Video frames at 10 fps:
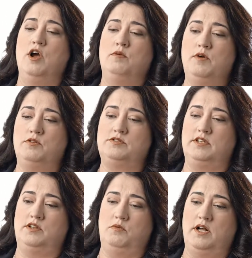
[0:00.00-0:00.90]
mostly
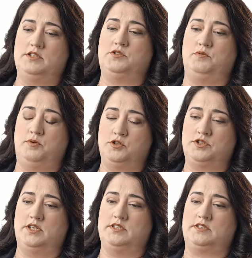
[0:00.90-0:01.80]
the ones who push
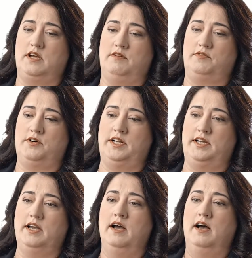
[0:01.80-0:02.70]
the discovery.